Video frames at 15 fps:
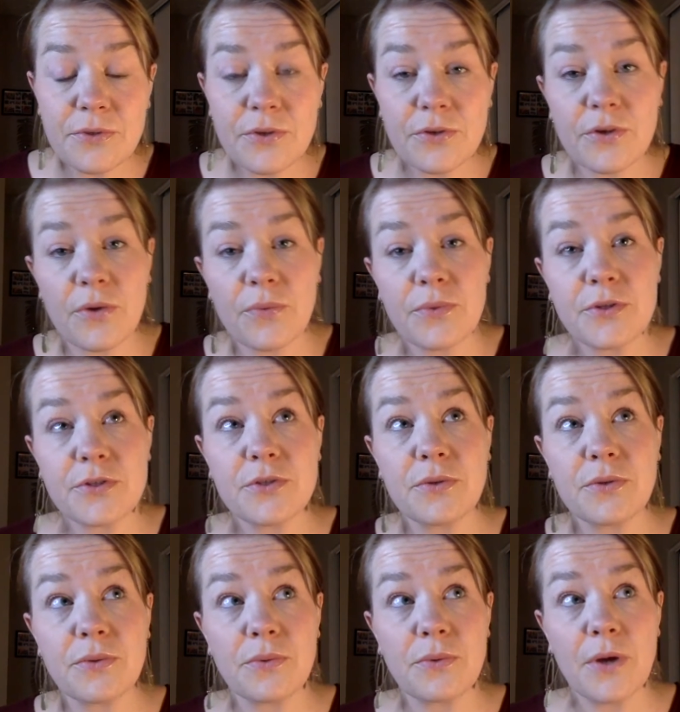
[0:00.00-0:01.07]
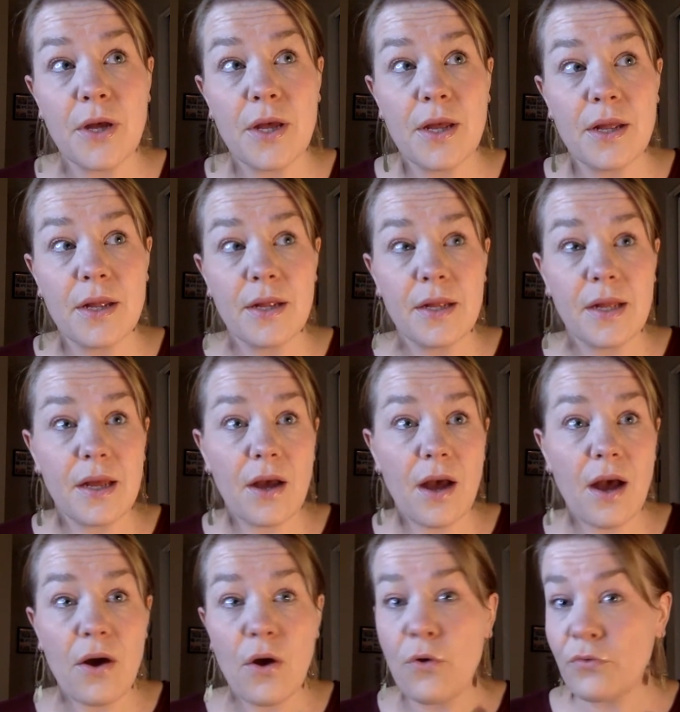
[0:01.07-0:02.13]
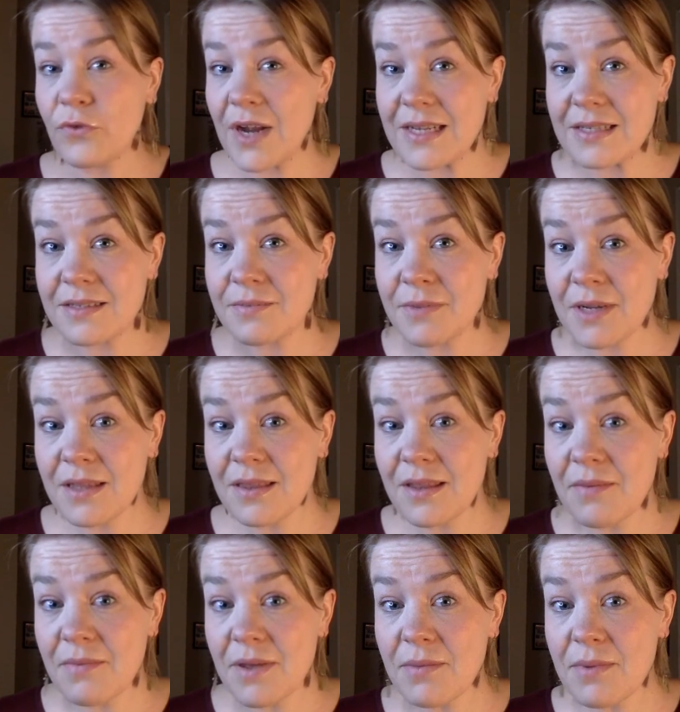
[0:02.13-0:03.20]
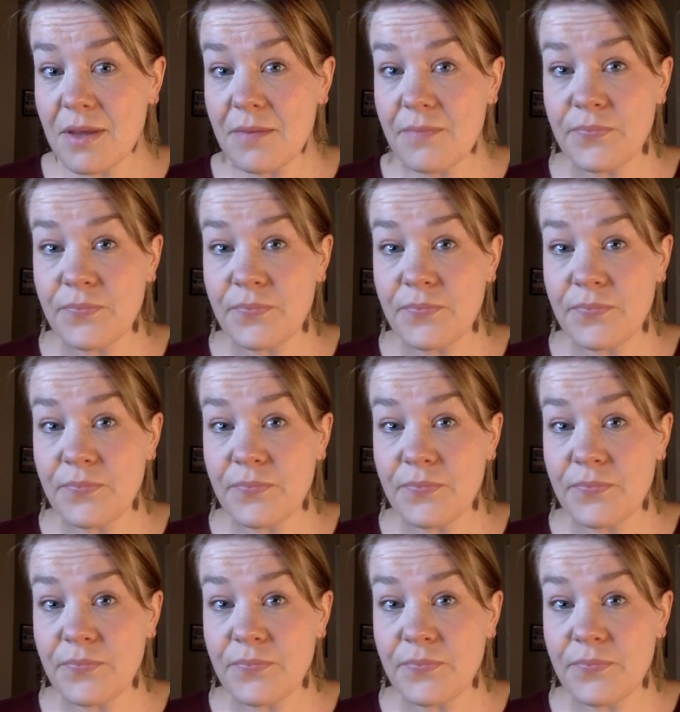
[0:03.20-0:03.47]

You don't want to overestimate them maybe,